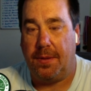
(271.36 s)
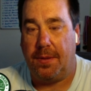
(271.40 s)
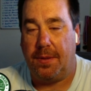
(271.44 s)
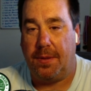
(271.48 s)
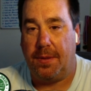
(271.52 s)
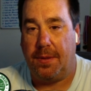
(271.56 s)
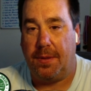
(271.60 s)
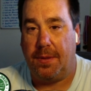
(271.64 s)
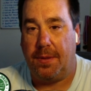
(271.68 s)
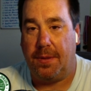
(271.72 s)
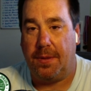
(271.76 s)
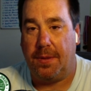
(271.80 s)

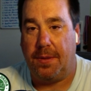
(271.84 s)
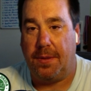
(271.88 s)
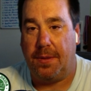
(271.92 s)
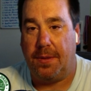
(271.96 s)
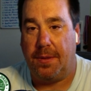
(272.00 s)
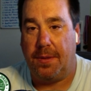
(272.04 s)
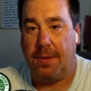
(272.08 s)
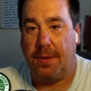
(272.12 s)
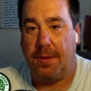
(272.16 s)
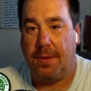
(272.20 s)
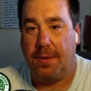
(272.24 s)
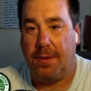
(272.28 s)

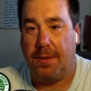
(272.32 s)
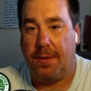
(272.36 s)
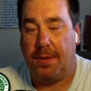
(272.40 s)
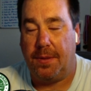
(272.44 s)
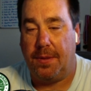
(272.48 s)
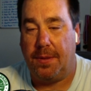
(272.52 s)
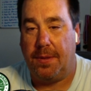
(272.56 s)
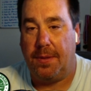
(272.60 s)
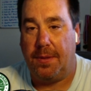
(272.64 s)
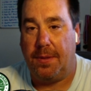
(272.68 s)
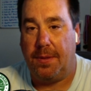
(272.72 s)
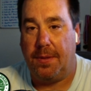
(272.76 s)

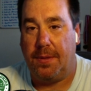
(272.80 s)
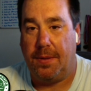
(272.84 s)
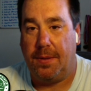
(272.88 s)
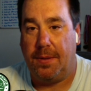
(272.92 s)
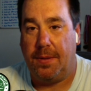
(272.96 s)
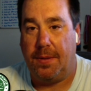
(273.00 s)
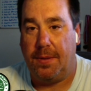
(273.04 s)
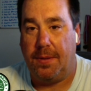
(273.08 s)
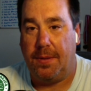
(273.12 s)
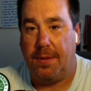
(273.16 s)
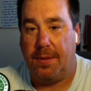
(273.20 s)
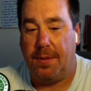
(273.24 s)

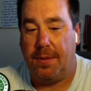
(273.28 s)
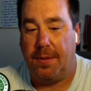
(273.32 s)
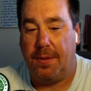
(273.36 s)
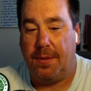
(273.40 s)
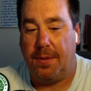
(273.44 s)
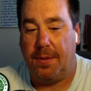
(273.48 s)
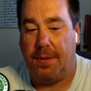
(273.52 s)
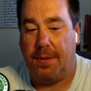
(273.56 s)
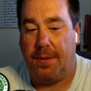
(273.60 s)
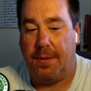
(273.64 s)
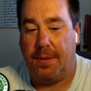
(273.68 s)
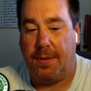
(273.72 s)

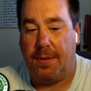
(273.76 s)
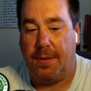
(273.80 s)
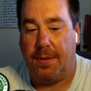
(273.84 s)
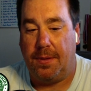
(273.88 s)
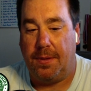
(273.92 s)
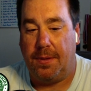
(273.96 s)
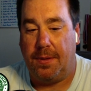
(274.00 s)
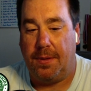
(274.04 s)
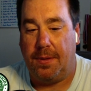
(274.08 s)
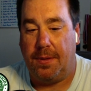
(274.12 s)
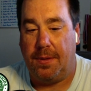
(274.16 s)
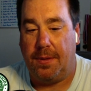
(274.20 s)

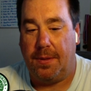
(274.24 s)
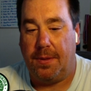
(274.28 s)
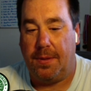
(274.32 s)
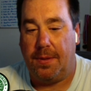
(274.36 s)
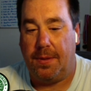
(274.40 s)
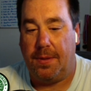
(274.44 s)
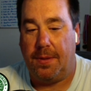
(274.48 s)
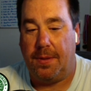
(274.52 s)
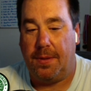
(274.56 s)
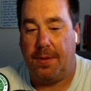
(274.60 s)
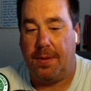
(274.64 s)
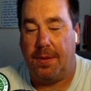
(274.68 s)

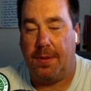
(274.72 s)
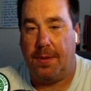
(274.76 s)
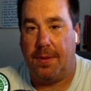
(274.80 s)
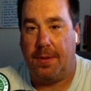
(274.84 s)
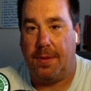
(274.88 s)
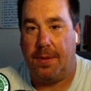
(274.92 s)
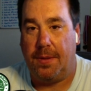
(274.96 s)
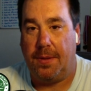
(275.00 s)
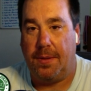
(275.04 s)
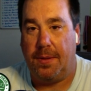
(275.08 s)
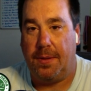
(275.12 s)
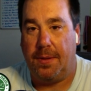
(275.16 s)

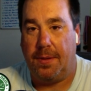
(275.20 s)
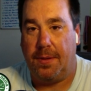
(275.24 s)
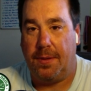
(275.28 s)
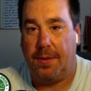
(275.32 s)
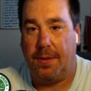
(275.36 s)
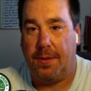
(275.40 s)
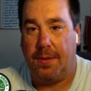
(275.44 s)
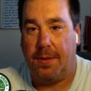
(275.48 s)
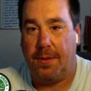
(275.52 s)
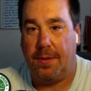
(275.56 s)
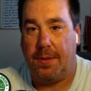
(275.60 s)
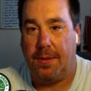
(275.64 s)

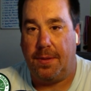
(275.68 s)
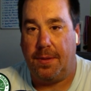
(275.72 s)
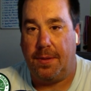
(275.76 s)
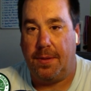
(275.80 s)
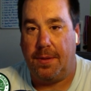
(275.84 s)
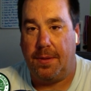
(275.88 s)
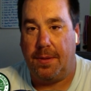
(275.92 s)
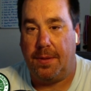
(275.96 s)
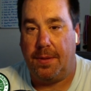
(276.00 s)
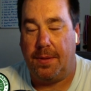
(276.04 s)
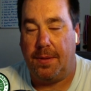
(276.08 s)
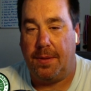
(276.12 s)

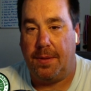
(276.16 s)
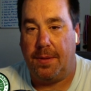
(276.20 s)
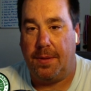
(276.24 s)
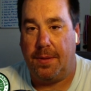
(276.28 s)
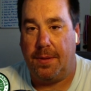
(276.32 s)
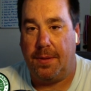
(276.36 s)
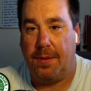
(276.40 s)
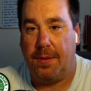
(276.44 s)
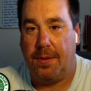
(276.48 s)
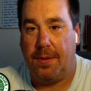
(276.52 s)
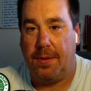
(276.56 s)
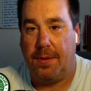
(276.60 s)

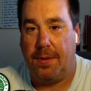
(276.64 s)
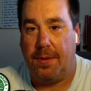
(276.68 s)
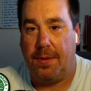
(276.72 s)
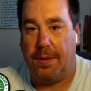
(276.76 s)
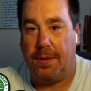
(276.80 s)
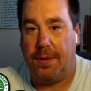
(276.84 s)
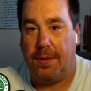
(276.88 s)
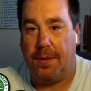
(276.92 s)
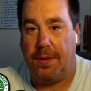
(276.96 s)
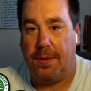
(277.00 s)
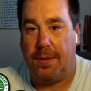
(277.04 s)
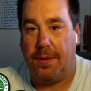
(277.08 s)

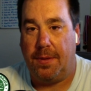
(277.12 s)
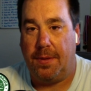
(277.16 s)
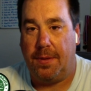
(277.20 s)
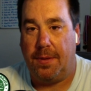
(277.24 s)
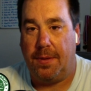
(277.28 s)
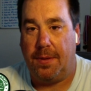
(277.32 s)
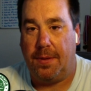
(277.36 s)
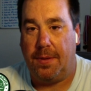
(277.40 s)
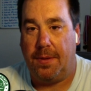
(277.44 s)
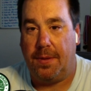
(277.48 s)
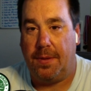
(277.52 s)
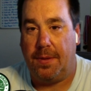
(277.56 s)

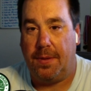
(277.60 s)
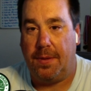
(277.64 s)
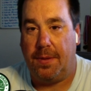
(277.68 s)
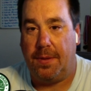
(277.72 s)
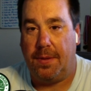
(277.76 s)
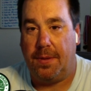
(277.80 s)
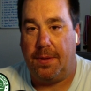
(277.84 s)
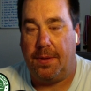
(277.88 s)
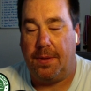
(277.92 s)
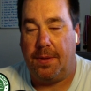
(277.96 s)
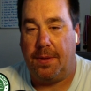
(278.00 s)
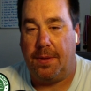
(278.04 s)

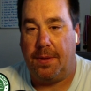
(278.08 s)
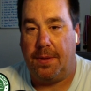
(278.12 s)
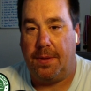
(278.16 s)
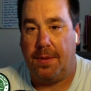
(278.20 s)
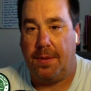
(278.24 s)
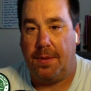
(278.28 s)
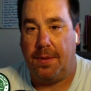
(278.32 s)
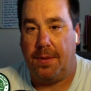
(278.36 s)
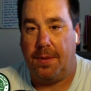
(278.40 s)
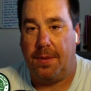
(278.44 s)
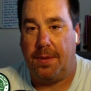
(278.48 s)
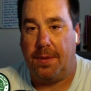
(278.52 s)

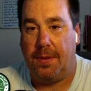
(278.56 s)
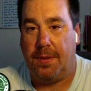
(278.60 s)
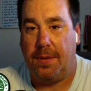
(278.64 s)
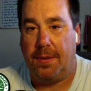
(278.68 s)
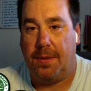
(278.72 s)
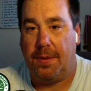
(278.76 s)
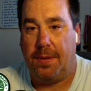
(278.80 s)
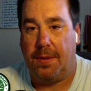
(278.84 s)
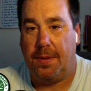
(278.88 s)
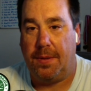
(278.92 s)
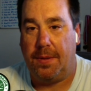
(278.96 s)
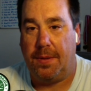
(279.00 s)

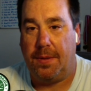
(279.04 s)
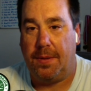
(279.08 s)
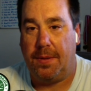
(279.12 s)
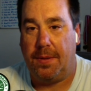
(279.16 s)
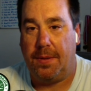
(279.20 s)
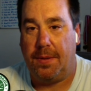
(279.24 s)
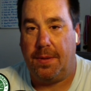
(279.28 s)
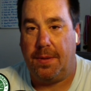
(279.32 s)
(not speaking)